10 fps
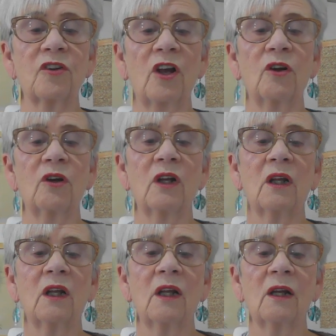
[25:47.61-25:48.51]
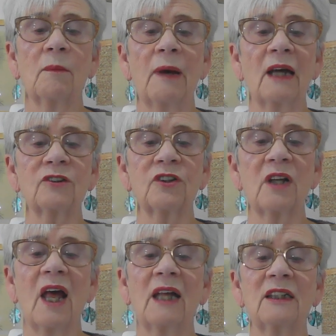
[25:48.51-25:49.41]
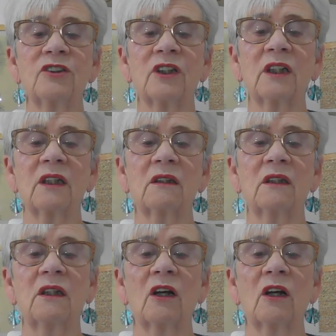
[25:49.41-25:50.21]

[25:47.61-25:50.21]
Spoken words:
So passionate energy,